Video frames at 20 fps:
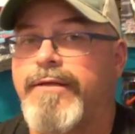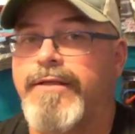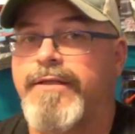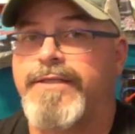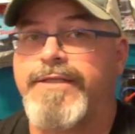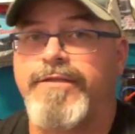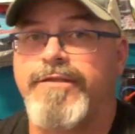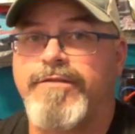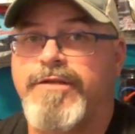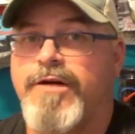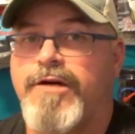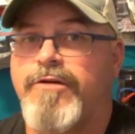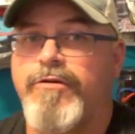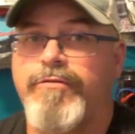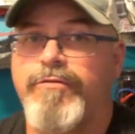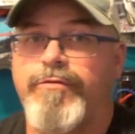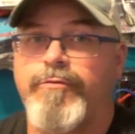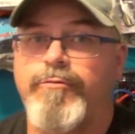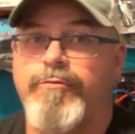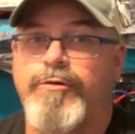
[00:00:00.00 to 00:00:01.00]
the teal color
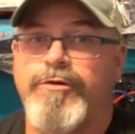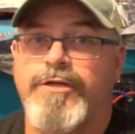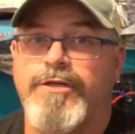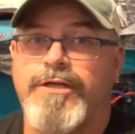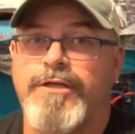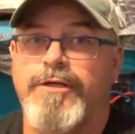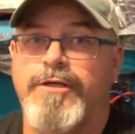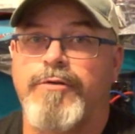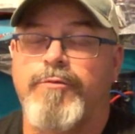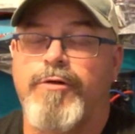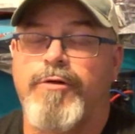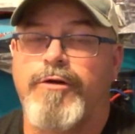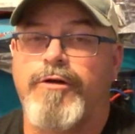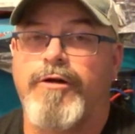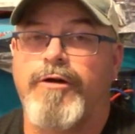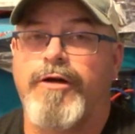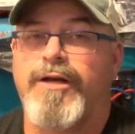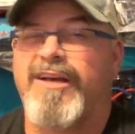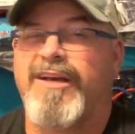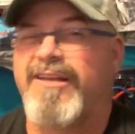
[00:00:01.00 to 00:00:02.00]
for really clear
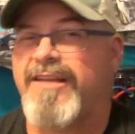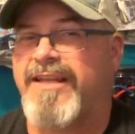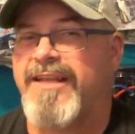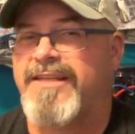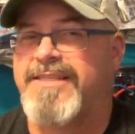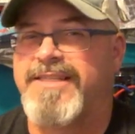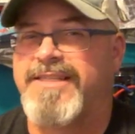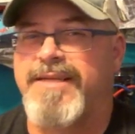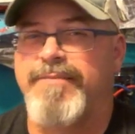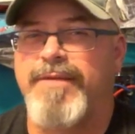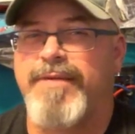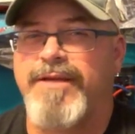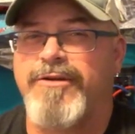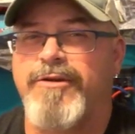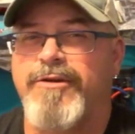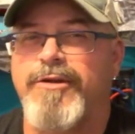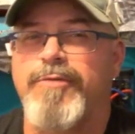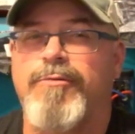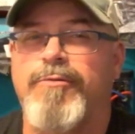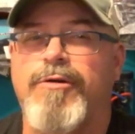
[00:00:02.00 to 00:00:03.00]
water and
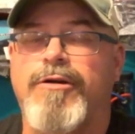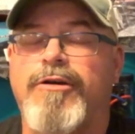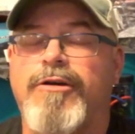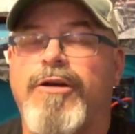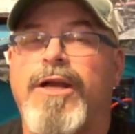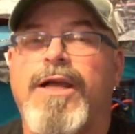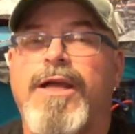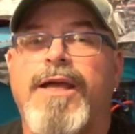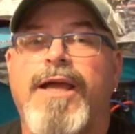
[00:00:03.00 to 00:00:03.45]
semi-dirty water,